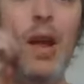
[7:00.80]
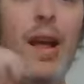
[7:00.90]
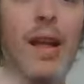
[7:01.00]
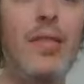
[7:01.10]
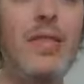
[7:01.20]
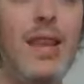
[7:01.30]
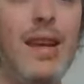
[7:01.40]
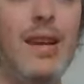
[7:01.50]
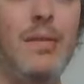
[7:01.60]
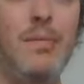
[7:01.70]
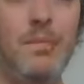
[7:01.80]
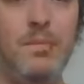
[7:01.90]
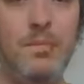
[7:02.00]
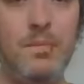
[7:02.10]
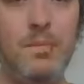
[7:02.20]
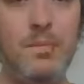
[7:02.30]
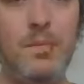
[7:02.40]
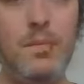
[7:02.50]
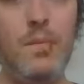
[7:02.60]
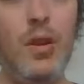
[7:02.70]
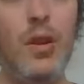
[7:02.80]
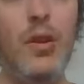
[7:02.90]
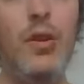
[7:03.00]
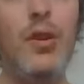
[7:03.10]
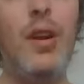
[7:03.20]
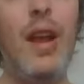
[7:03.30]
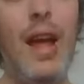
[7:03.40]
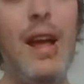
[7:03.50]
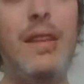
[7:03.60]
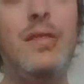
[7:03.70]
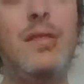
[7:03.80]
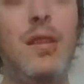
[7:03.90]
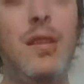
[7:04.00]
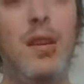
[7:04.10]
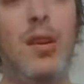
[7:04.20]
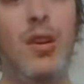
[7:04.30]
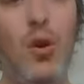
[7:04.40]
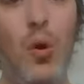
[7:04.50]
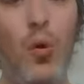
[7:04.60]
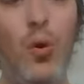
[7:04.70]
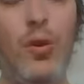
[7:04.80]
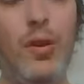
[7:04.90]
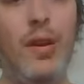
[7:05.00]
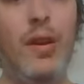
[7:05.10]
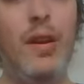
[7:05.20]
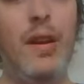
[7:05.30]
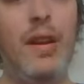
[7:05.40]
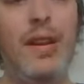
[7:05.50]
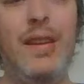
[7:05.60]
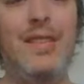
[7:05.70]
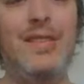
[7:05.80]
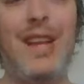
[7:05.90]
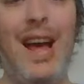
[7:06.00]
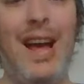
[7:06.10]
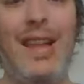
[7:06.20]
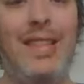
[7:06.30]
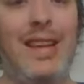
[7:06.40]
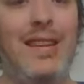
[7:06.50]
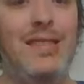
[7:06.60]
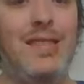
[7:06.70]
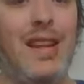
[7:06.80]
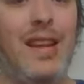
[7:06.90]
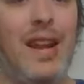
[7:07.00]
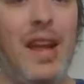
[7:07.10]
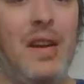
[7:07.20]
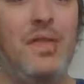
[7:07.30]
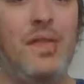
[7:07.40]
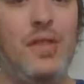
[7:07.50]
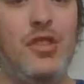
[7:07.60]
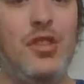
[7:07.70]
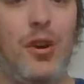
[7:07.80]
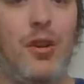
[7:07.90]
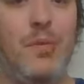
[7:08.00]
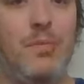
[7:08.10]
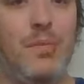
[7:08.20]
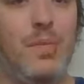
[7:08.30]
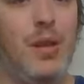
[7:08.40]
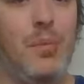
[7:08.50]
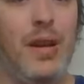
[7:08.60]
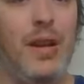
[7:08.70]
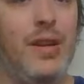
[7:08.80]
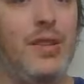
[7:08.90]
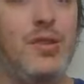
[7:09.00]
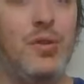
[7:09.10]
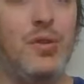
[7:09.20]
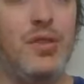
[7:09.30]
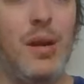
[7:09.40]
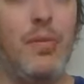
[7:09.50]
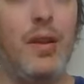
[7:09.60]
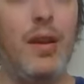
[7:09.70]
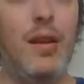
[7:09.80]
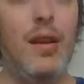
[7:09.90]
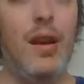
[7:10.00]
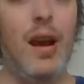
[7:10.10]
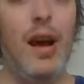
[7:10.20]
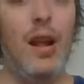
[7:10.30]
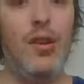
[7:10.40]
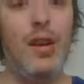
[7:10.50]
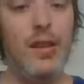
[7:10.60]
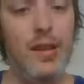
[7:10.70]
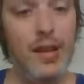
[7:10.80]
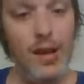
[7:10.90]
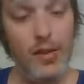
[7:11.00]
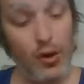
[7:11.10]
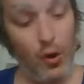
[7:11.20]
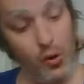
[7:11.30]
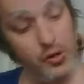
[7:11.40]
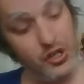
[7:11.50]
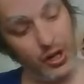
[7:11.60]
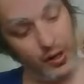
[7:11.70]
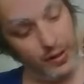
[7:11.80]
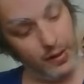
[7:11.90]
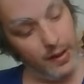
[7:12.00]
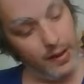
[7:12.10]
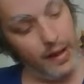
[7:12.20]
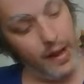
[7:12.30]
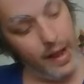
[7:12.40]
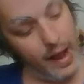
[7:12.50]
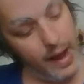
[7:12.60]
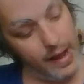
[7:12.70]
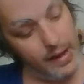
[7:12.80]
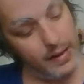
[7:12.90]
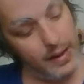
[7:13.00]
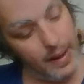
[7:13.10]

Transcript: and then your last chord is, I think it's like an F sharp diminished or something. Look at the chord chart, and